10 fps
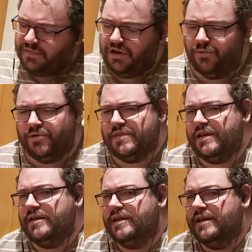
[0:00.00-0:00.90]
we've got that
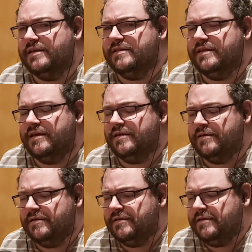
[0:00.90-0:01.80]
little ending there,
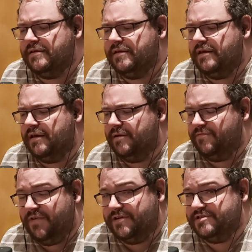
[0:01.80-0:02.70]

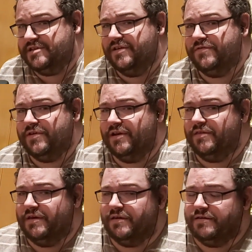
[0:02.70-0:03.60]
very significant, I
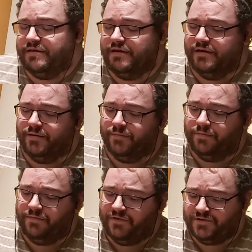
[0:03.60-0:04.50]
think.
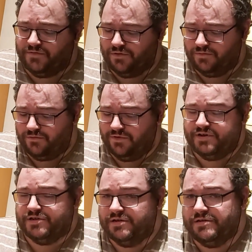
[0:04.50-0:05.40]
First of all,
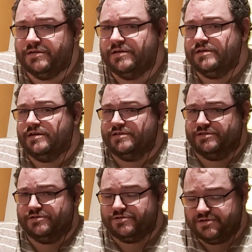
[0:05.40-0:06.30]
Grisha, as a
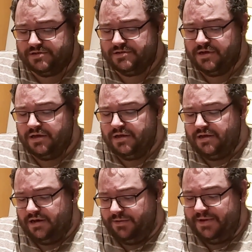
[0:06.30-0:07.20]
youngster,
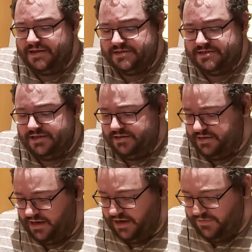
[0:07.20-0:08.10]
now we can see that
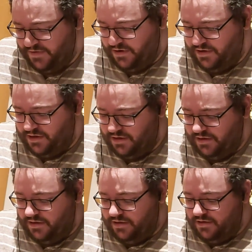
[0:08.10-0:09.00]
they live in like
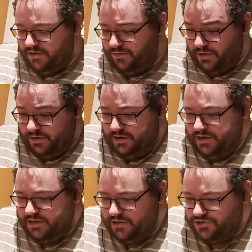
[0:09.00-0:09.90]
an
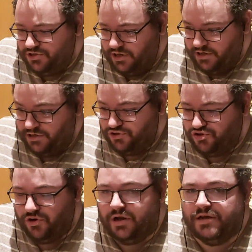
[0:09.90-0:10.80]

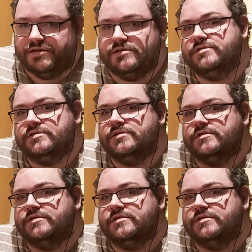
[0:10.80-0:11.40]
industrialized